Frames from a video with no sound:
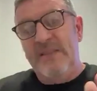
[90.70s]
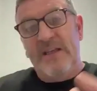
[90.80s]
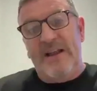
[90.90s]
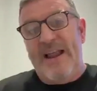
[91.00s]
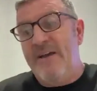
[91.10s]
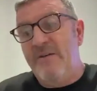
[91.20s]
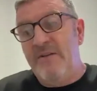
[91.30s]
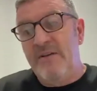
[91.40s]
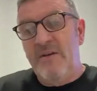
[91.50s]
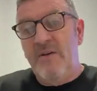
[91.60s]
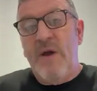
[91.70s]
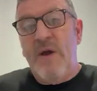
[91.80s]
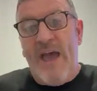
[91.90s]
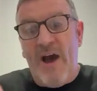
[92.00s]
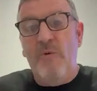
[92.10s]
In the cloud,
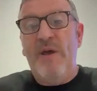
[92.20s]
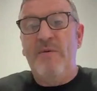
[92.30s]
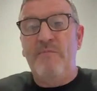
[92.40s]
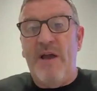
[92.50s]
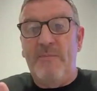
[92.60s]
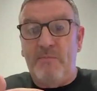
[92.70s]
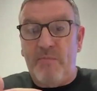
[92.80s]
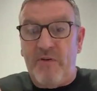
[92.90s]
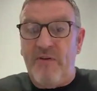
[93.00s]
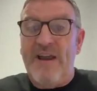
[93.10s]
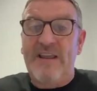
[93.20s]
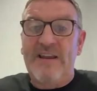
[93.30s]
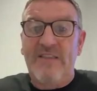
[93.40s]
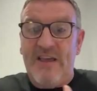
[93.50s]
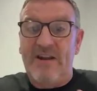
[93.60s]
we're helping by
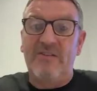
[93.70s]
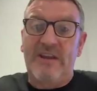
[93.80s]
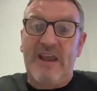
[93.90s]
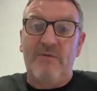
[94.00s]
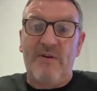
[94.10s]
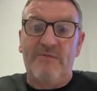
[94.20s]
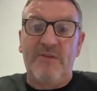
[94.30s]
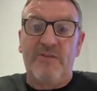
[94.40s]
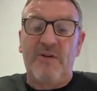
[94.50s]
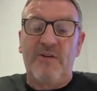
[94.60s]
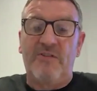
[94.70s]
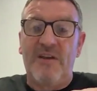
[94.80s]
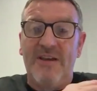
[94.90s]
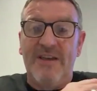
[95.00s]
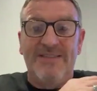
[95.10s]
providing an intelligent data
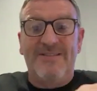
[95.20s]
infrastructure